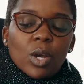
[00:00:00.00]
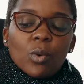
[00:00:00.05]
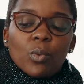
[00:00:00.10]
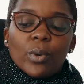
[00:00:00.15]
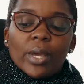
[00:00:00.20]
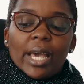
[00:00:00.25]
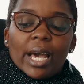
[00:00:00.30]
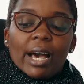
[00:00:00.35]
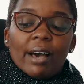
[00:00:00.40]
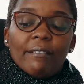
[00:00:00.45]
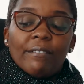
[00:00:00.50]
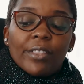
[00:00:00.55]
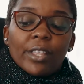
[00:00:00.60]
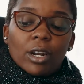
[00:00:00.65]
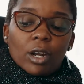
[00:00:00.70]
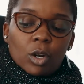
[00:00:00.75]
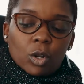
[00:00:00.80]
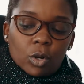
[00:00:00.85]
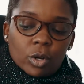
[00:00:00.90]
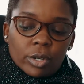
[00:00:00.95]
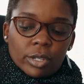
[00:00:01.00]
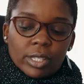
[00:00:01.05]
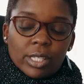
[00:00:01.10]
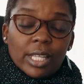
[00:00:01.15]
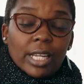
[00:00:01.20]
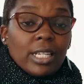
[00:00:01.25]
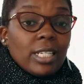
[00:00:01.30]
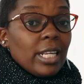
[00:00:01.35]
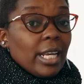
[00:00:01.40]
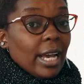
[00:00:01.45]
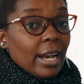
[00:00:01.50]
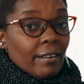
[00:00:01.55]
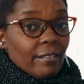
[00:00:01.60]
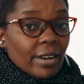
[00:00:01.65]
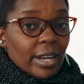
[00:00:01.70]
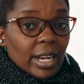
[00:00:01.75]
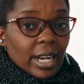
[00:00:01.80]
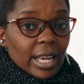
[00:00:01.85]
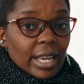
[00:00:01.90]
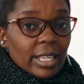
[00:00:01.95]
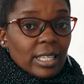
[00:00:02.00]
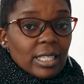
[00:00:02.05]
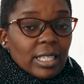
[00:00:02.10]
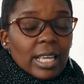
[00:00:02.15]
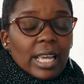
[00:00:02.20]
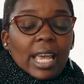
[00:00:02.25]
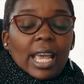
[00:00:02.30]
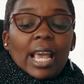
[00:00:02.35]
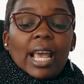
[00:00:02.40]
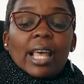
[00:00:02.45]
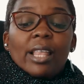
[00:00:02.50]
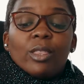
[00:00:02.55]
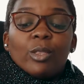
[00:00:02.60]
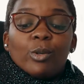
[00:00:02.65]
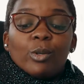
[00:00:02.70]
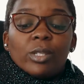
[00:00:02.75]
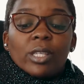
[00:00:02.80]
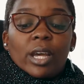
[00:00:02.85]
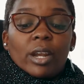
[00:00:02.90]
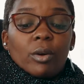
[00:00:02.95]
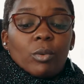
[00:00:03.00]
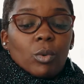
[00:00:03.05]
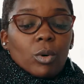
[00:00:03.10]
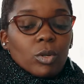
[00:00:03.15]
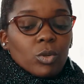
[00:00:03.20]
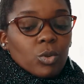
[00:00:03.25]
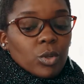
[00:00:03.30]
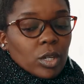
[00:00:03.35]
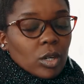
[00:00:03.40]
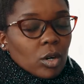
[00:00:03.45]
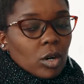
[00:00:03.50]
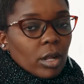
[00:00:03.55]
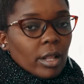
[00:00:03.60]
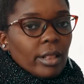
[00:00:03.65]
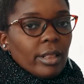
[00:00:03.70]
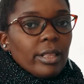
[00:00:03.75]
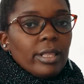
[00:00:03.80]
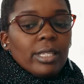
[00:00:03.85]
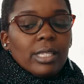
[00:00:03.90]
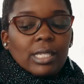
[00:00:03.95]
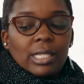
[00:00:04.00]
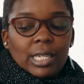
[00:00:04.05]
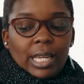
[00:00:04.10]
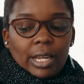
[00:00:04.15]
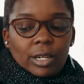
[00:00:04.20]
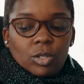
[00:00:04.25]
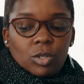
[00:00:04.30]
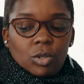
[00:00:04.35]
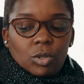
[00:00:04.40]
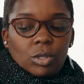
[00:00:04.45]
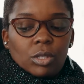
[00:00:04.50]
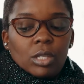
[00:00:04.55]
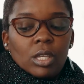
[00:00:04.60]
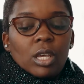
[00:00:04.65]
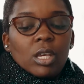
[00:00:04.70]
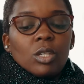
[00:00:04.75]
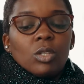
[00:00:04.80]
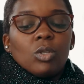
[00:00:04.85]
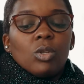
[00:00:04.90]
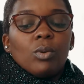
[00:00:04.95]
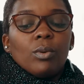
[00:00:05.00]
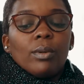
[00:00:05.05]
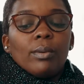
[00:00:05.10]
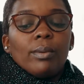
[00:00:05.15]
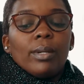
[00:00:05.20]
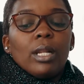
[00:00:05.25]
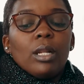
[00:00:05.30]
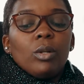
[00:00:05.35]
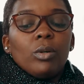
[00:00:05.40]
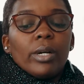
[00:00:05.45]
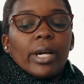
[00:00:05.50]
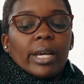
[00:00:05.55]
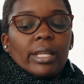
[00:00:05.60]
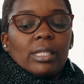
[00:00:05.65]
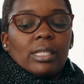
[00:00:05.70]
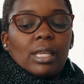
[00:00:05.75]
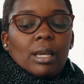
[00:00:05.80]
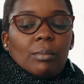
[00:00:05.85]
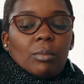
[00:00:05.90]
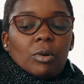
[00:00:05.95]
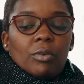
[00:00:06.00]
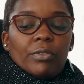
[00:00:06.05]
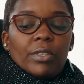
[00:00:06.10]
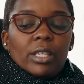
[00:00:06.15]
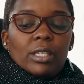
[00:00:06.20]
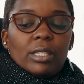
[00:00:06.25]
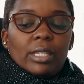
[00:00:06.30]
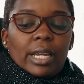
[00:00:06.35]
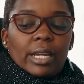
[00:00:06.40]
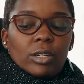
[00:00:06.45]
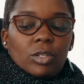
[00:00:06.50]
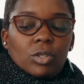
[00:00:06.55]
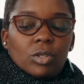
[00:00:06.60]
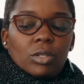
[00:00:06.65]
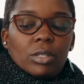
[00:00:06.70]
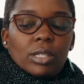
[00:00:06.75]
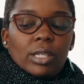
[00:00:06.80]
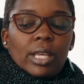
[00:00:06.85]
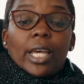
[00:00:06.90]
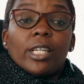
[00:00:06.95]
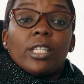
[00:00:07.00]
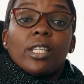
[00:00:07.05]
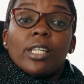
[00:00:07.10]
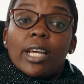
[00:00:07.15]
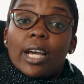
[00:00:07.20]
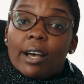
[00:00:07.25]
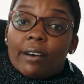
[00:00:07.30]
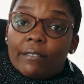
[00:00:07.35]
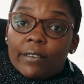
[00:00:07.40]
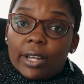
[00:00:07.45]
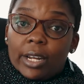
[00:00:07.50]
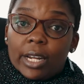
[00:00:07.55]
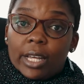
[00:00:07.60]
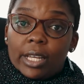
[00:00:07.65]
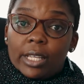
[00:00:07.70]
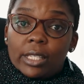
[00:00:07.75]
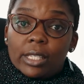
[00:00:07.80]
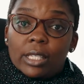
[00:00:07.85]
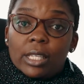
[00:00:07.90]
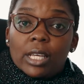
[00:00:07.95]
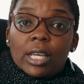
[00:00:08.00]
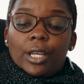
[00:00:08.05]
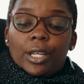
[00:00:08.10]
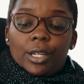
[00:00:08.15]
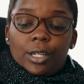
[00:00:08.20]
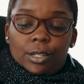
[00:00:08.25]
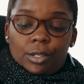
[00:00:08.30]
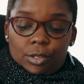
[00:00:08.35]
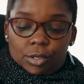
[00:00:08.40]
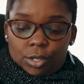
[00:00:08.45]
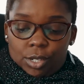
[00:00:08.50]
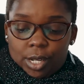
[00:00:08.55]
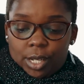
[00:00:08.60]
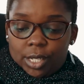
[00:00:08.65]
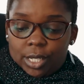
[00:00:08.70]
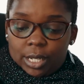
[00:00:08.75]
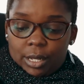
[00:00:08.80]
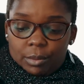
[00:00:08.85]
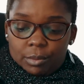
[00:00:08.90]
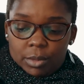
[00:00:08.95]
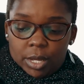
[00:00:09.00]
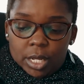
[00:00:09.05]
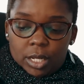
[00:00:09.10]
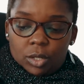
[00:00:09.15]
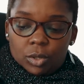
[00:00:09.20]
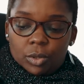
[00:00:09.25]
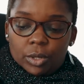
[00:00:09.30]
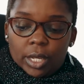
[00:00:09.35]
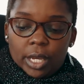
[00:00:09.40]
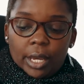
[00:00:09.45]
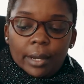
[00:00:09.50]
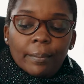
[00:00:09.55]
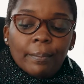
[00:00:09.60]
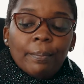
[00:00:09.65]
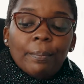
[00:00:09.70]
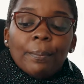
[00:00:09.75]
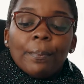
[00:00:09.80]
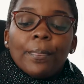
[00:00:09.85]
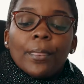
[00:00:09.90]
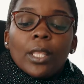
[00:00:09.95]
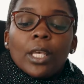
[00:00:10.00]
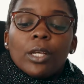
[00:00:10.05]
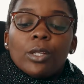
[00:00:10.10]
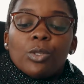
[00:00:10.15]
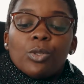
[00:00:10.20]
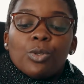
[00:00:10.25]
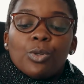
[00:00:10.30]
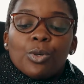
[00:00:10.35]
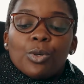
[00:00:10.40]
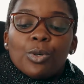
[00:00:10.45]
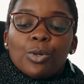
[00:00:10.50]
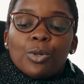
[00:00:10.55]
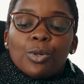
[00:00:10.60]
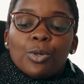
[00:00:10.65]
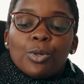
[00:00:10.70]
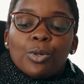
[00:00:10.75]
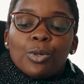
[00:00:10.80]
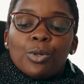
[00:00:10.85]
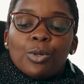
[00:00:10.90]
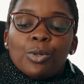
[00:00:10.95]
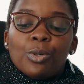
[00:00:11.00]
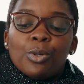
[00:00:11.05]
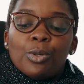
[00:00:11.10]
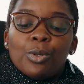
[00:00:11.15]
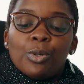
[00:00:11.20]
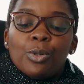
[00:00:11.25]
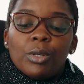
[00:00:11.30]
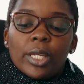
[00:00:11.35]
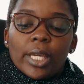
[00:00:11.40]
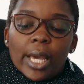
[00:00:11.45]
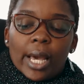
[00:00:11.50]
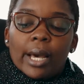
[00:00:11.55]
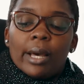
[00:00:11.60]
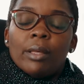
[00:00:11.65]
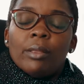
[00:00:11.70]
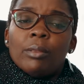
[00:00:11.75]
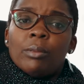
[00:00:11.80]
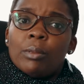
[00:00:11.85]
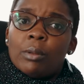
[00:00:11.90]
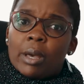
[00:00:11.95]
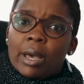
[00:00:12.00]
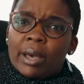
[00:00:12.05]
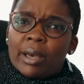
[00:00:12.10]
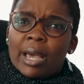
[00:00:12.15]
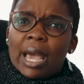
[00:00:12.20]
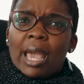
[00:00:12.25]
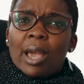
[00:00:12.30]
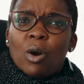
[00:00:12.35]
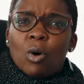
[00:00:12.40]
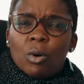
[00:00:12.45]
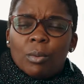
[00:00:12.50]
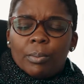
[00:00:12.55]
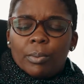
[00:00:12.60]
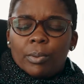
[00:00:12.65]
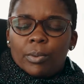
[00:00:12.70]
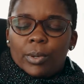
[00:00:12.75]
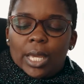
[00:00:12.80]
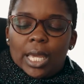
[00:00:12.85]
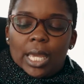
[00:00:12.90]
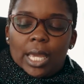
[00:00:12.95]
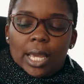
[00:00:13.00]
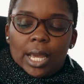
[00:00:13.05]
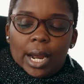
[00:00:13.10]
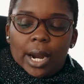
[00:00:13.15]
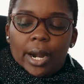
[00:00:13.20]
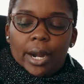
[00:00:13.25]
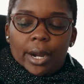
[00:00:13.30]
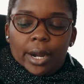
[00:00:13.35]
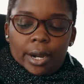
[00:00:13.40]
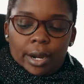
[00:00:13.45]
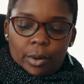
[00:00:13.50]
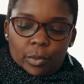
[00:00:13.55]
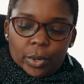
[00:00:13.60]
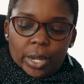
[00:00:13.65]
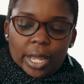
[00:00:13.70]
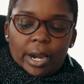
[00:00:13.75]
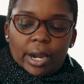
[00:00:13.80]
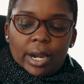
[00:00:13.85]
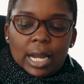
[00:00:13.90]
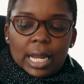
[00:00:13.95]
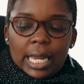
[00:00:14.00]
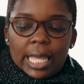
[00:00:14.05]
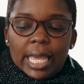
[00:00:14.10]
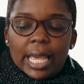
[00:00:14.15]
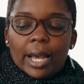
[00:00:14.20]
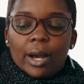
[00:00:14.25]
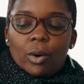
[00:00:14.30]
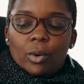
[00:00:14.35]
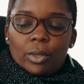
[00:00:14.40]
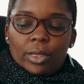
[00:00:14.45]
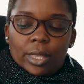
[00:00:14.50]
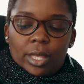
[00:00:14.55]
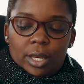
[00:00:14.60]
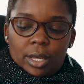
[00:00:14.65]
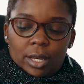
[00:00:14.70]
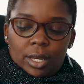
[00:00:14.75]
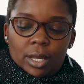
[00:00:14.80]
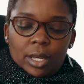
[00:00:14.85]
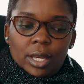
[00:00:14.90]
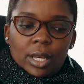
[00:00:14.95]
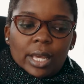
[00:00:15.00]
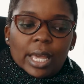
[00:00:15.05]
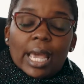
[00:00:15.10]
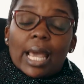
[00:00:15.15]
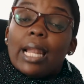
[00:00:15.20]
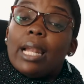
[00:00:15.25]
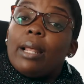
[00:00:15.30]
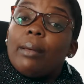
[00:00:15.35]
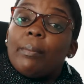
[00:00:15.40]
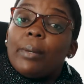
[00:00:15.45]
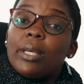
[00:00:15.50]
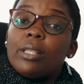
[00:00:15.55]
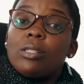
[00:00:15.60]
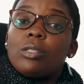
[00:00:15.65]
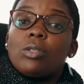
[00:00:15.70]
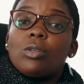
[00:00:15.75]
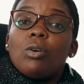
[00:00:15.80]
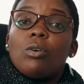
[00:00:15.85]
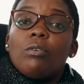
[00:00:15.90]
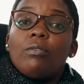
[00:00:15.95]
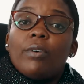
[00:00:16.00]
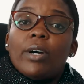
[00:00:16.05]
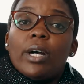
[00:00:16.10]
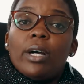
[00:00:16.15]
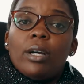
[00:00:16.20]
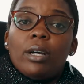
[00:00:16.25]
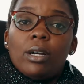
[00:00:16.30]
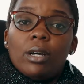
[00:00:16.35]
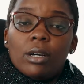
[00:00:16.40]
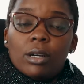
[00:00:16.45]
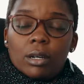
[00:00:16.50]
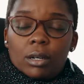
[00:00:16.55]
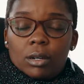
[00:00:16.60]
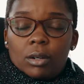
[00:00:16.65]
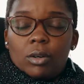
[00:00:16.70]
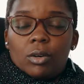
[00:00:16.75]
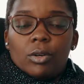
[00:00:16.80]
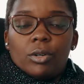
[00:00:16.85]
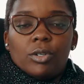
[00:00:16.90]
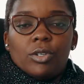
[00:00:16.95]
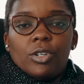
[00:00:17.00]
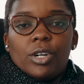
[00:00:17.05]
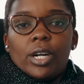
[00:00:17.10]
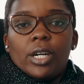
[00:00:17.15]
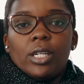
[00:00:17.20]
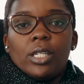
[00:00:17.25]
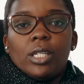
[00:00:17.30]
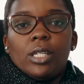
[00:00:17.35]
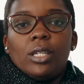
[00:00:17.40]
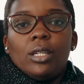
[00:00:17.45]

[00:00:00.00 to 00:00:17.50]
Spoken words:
We have the laws that govern us, and those are what we call statutes. So we will look at some of the statutes that govern us in just a bit, okay? So yeah, I hope we are clear on the elements of a contract.